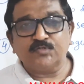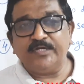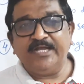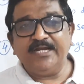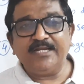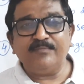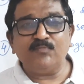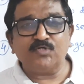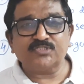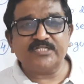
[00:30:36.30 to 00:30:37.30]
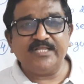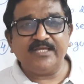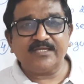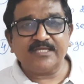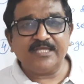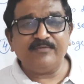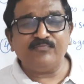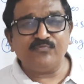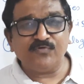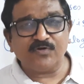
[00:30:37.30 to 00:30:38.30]
So Henry Moseley
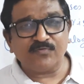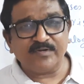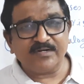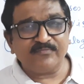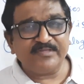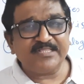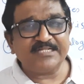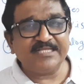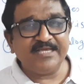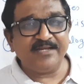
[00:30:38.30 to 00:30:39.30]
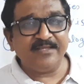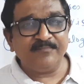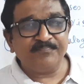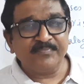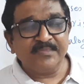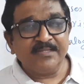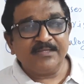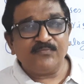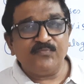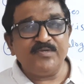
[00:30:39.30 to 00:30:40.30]
came forward with a theory
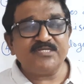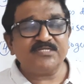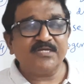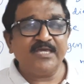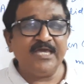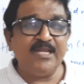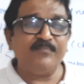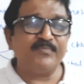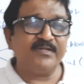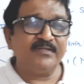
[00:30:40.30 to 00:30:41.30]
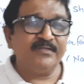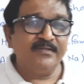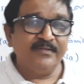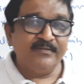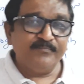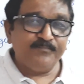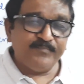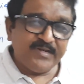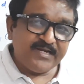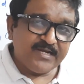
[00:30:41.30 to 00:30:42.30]
which helped
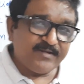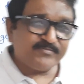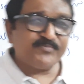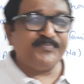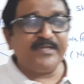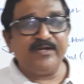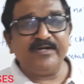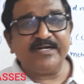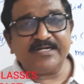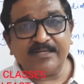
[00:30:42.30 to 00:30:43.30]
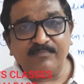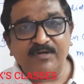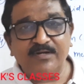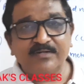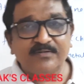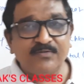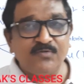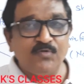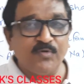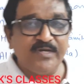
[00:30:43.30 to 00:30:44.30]
Mendeleev's periodic table
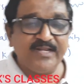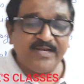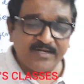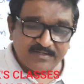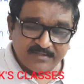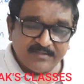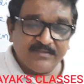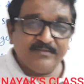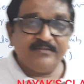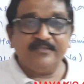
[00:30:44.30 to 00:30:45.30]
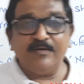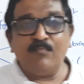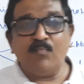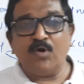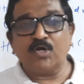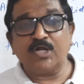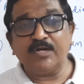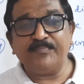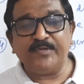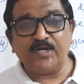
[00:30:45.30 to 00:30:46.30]
to get the
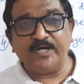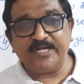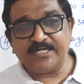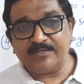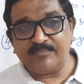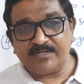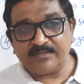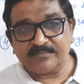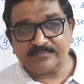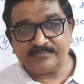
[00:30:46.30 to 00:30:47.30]
modern periodic table.